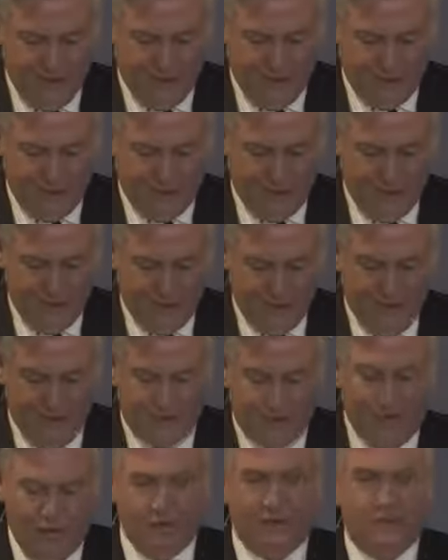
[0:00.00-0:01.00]
which is one of the
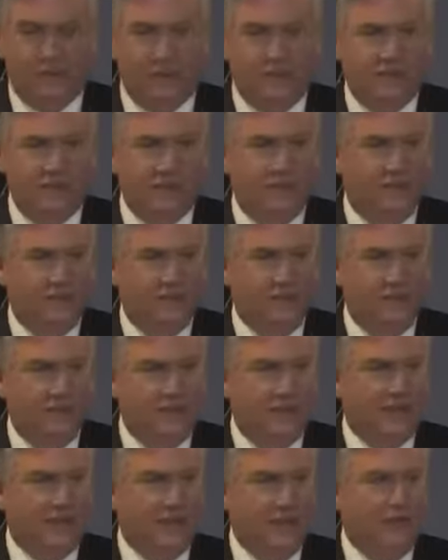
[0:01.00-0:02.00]
first things
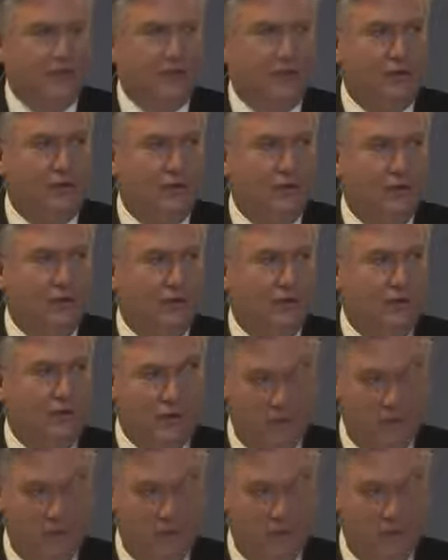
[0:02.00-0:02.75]
that I was able to do when I